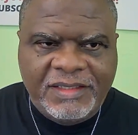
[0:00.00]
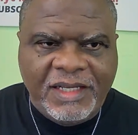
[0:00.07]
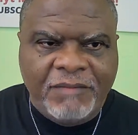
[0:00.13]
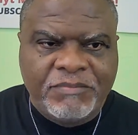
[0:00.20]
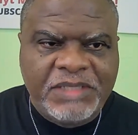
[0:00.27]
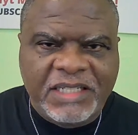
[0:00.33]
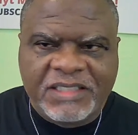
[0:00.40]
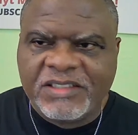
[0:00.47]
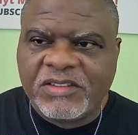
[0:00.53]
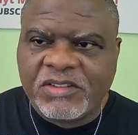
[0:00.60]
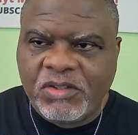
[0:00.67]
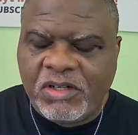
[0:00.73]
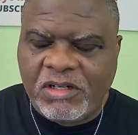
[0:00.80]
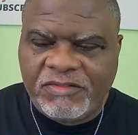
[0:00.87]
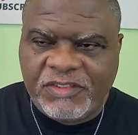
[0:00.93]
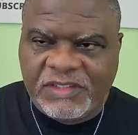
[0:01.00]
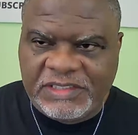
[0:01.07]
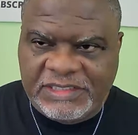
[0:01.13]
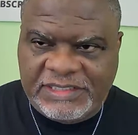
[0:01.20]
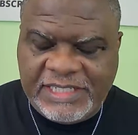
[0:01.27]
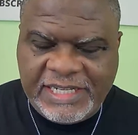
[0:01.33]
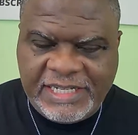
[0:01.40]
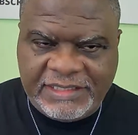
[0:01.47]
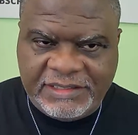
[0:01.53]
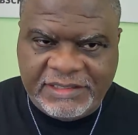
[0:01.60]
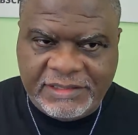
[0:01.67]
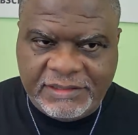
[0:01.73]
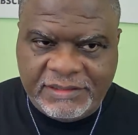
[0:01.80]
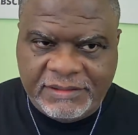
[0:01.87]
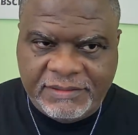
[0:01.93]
I'm not going to go off on a tangent,